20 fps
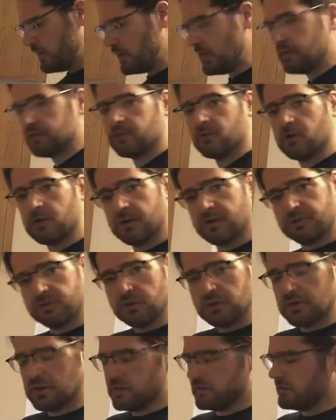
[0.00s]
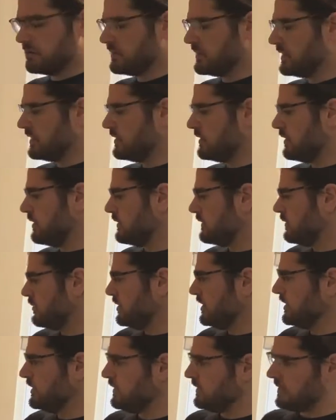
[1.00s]
As long as we can get it all
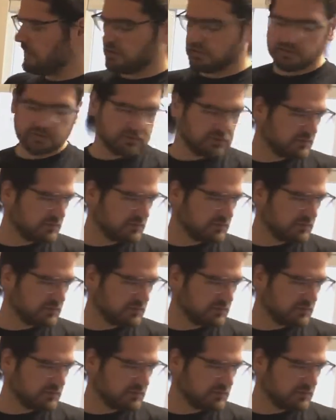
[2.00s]
to be in there.